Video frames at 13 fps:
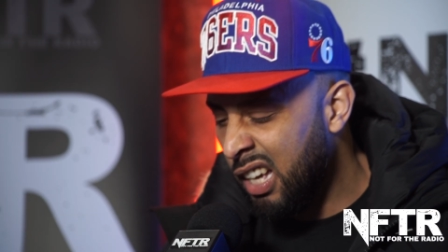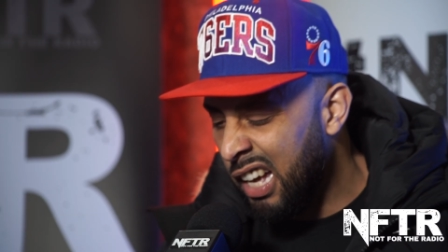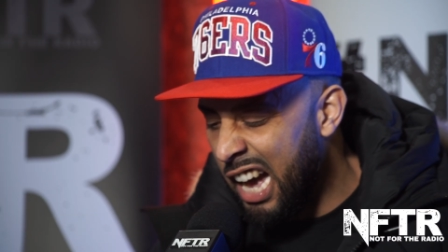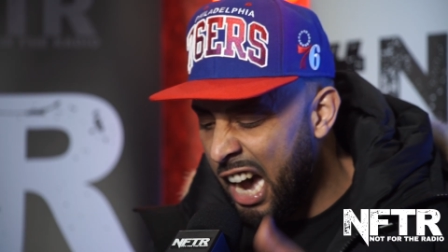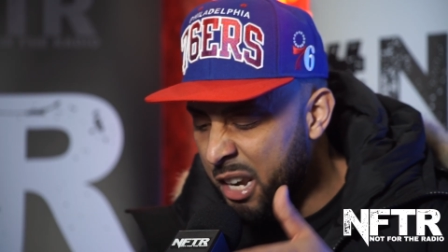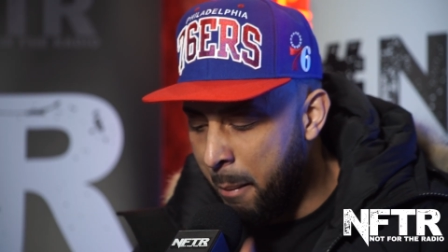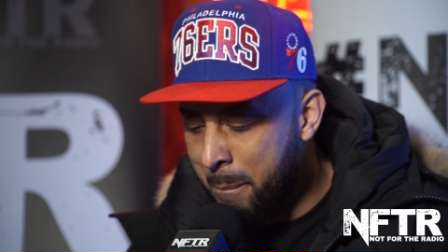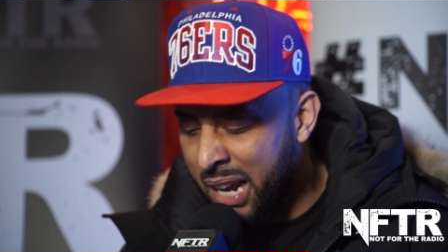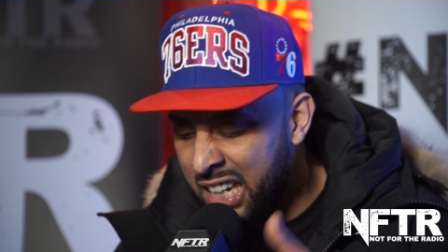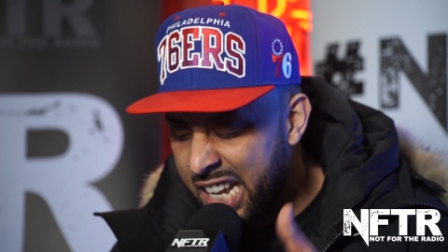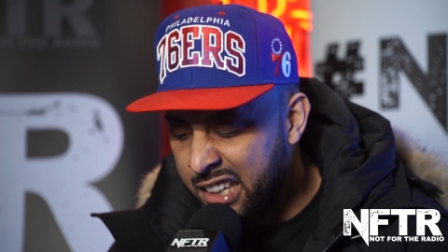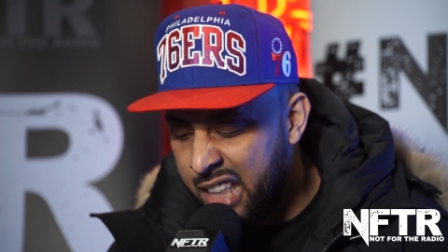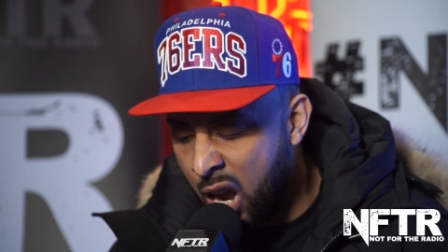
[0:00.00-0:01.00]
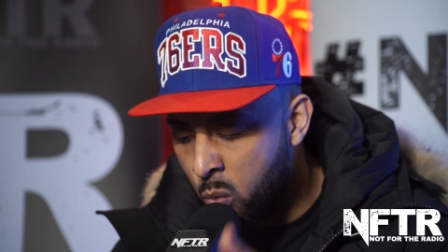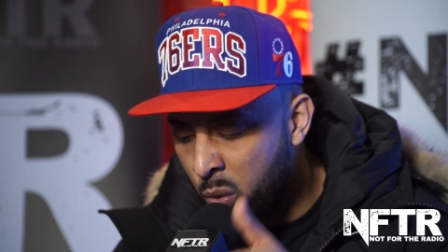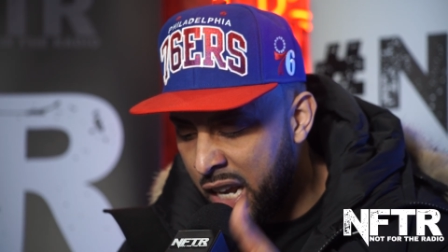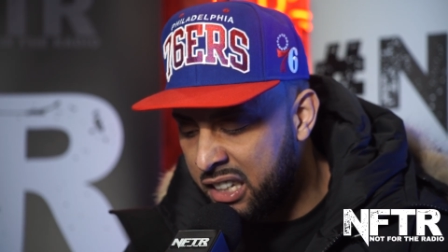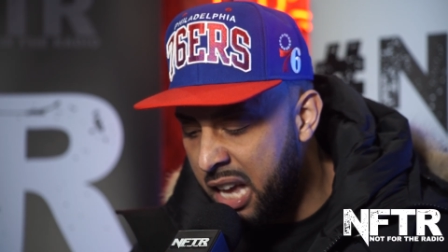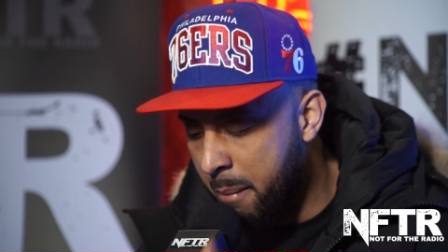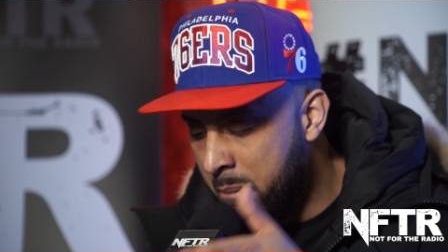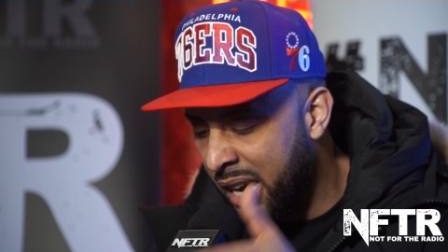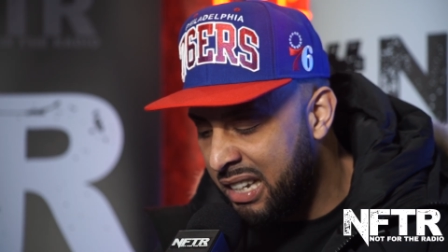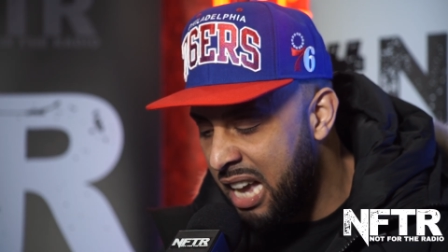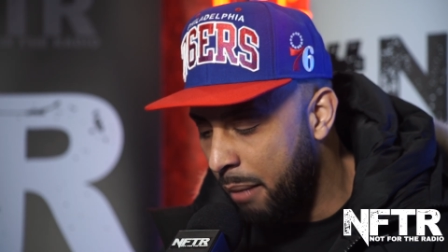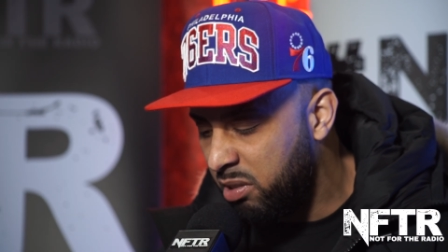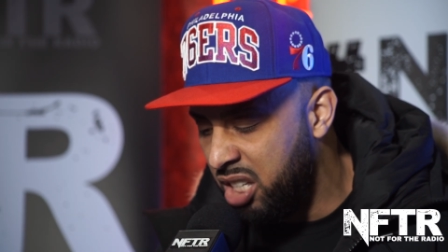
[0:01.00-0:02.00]
I had a man laid down when I kept man
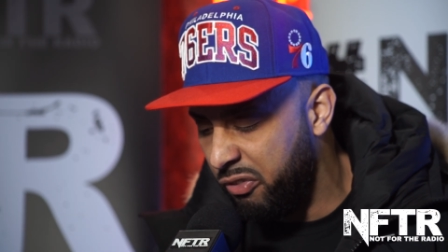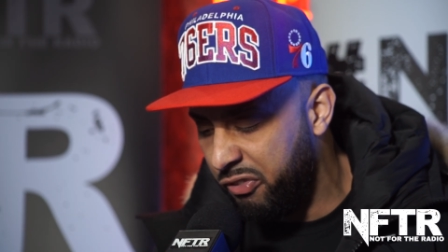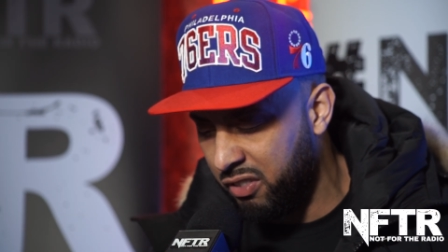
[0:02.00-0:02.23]
captive.